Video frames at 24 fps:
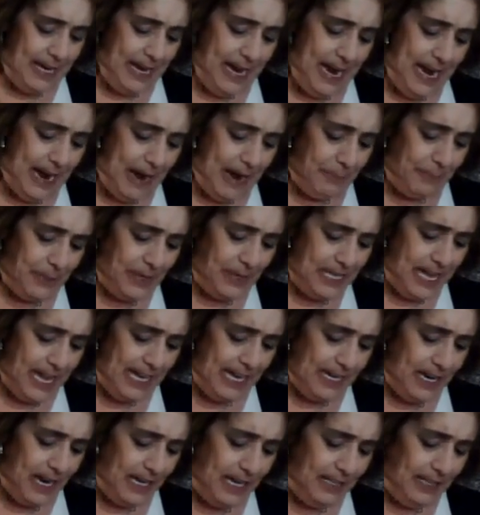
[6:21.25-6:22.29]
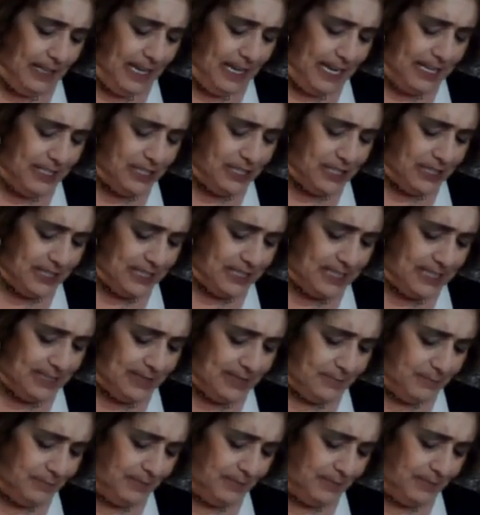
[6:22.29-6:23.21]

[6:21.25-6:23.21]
It happened. They kind of like just